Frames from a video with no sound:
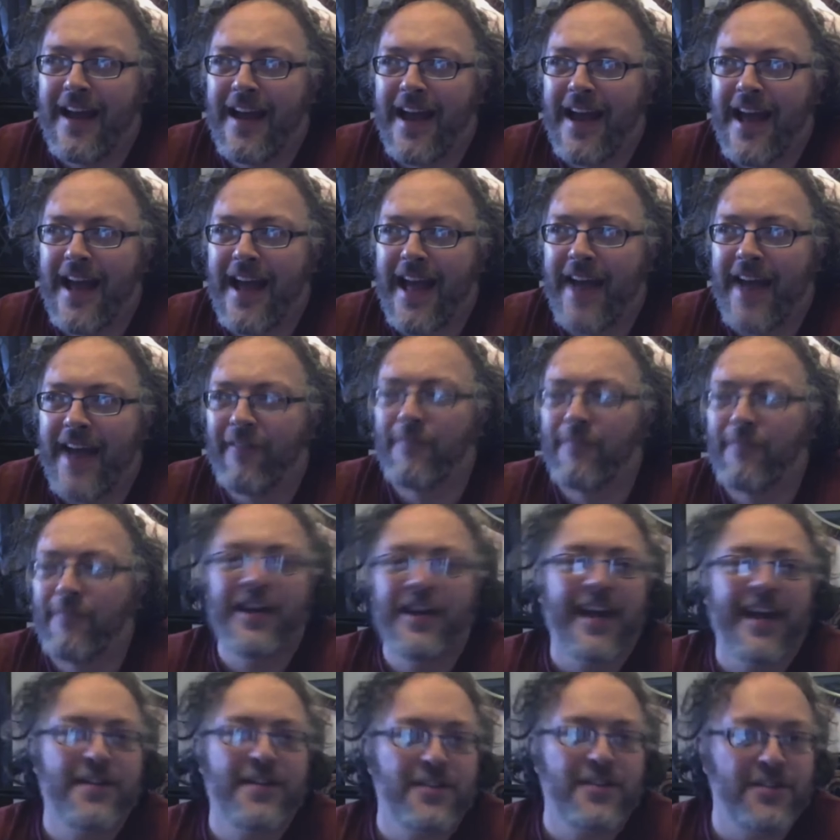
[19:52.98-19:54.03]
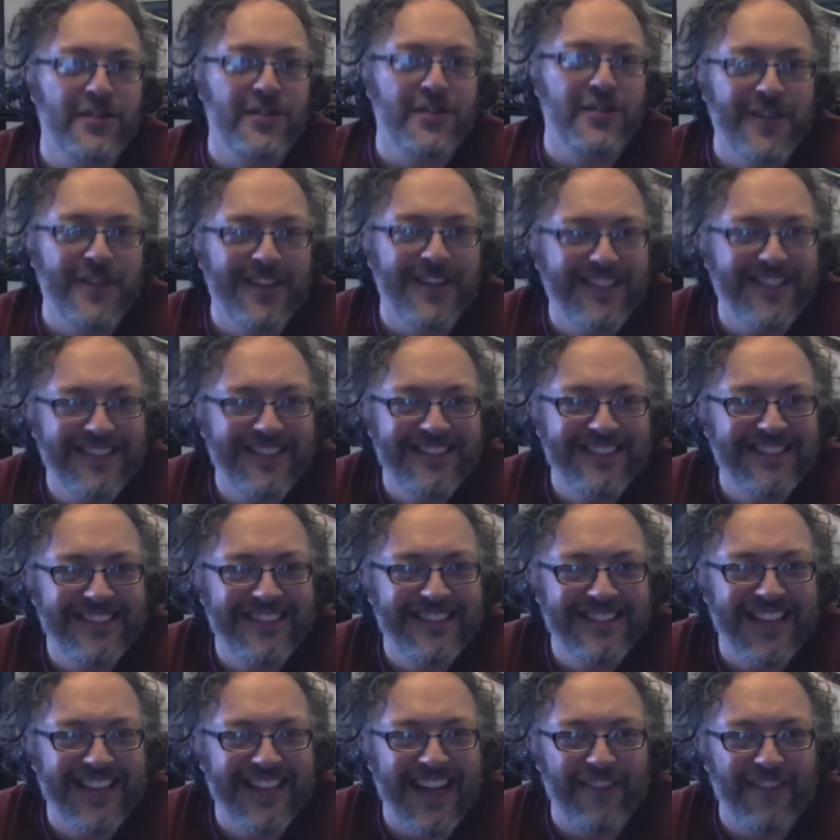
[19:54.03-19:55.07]
everybody has a song.
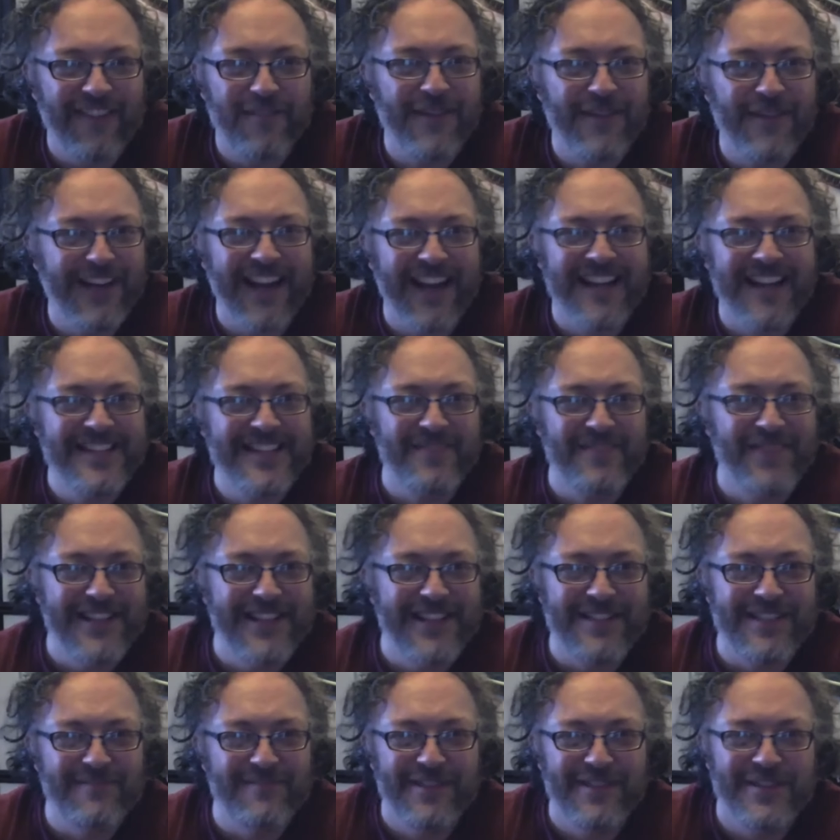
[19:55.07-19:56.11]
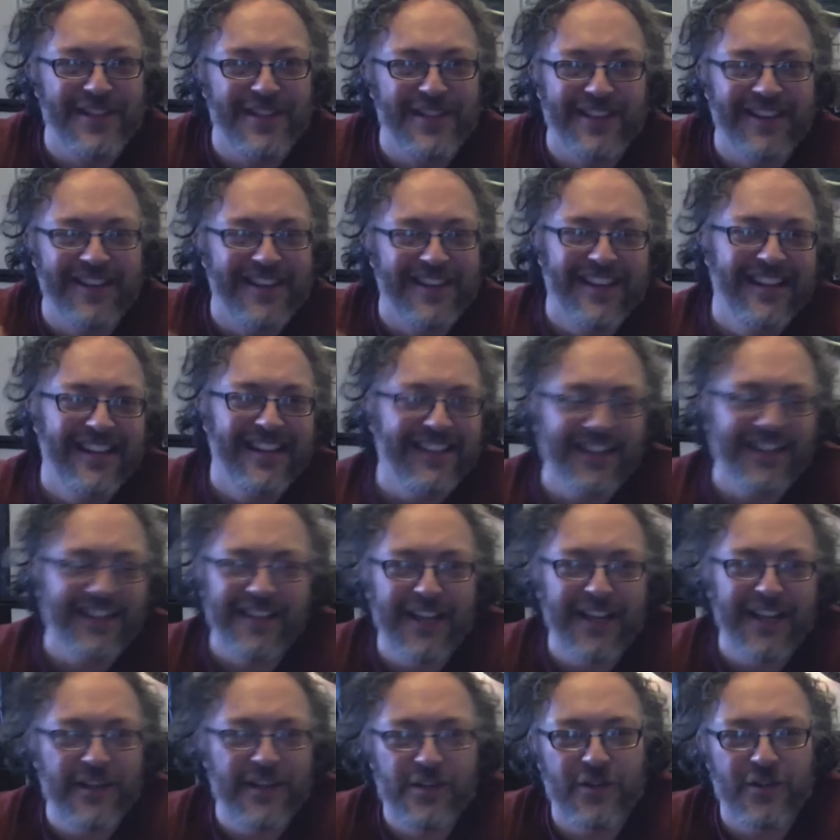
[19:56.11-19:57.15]
everybody has a piece of music that they
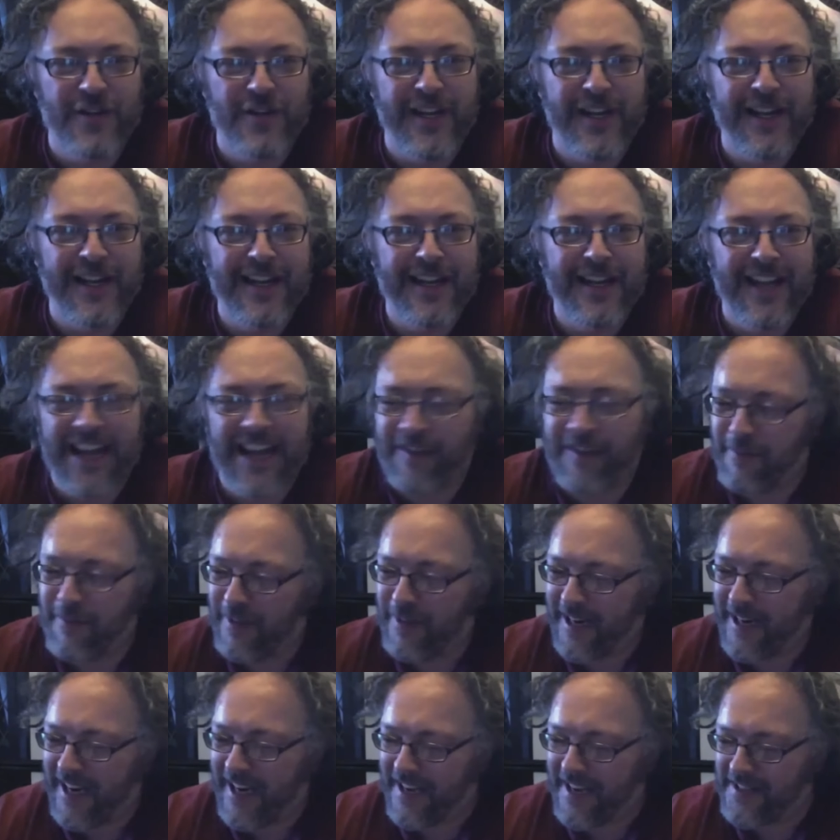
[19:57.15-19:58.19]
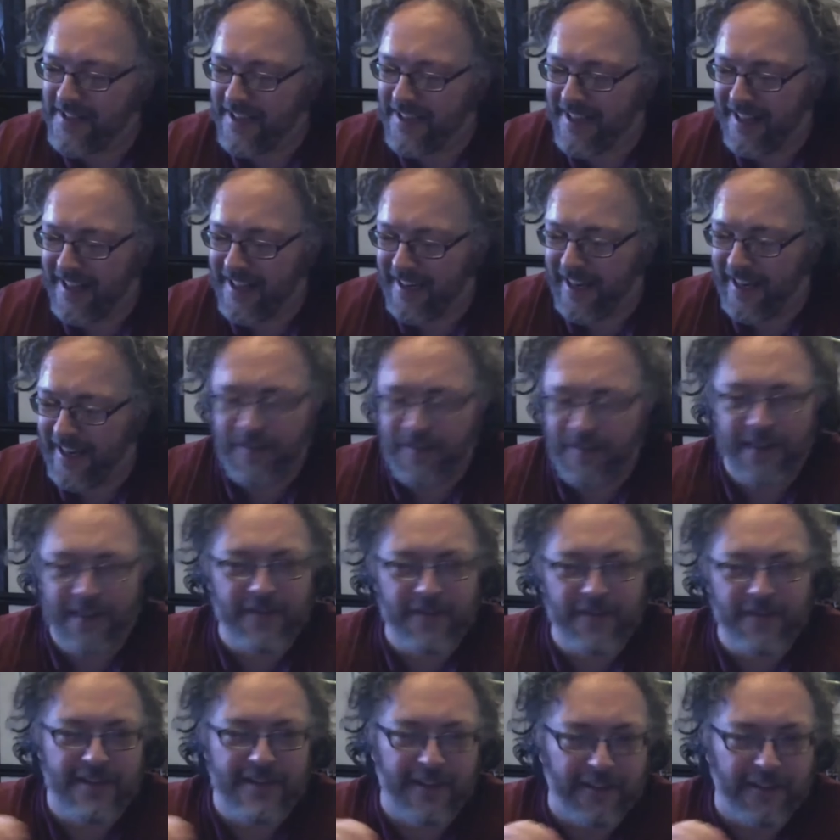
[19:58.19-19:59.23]
enjoy. Everybody has a kind of, even if
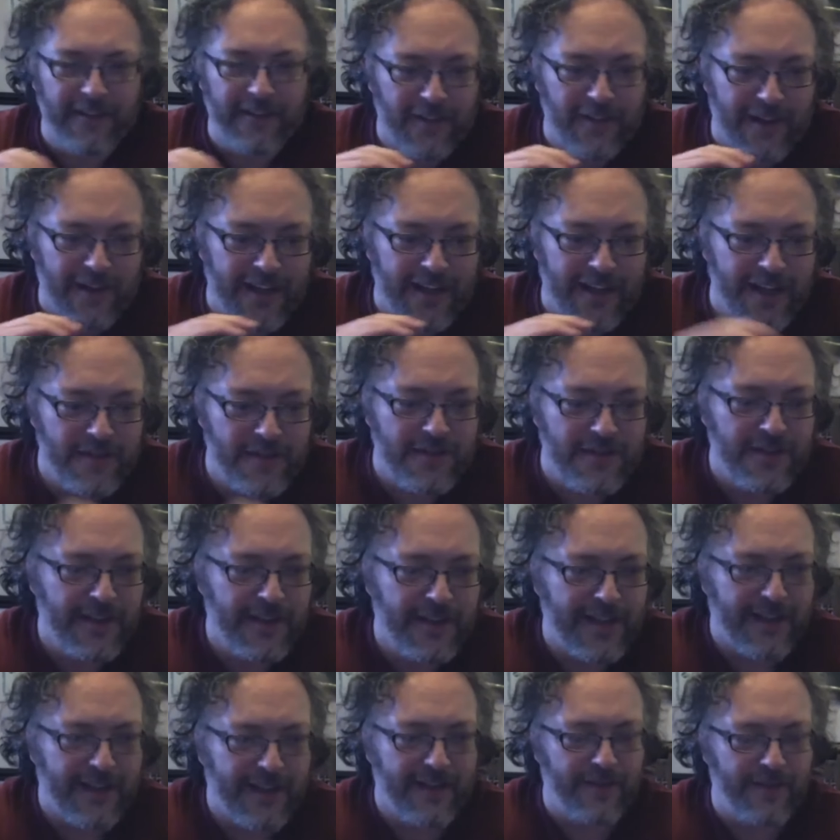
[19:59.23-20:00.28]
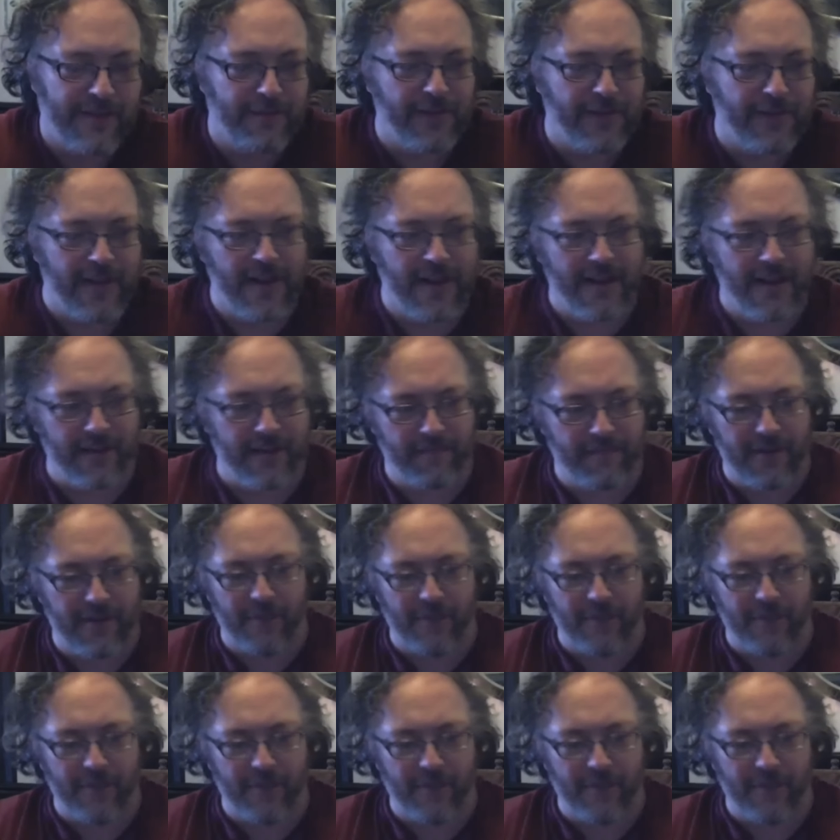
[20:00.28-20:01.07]
it's, you're not into the kind of pop